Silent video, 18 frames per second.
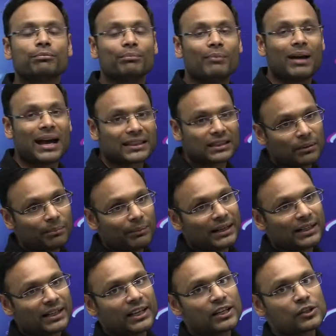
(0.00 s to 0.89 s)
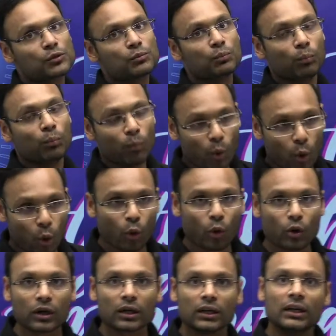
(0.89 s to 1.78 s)
mathematics
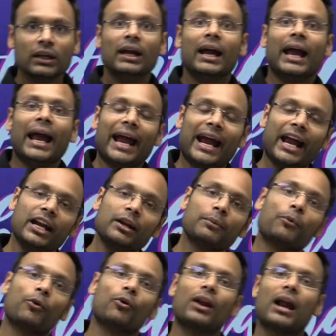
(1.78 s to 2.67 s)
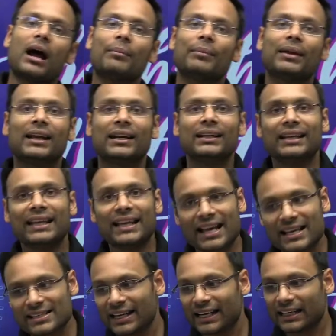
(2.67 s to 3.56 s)
more and programming in
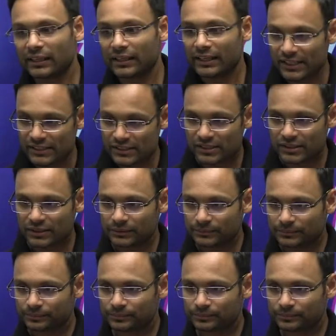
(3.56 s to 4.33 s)
DSA at least.